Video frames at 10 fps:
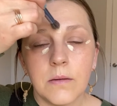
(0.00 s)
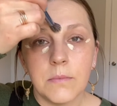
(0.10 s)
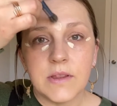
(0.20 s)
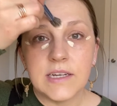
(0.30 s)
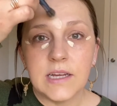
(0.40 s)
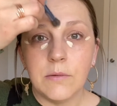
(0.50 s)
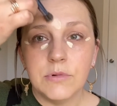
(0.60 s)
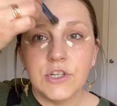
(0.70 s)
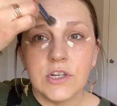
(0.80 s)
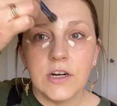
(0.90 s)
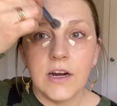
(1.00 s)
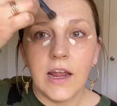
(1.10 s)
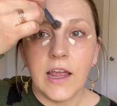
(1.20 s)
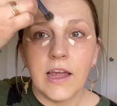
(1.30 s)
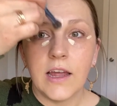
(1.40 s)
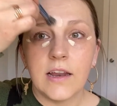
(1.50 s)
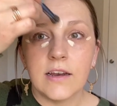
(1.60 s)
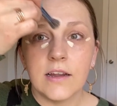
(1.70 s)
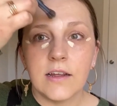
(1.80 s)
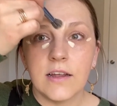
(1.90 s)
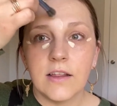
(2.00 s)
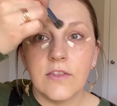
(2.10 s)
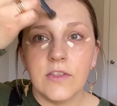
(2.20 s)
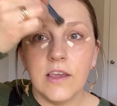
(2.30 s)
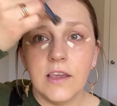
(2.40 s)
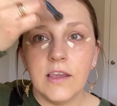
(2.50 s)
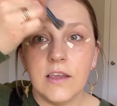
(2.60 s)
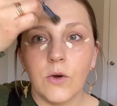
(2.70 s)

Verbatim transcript: But the temperature and the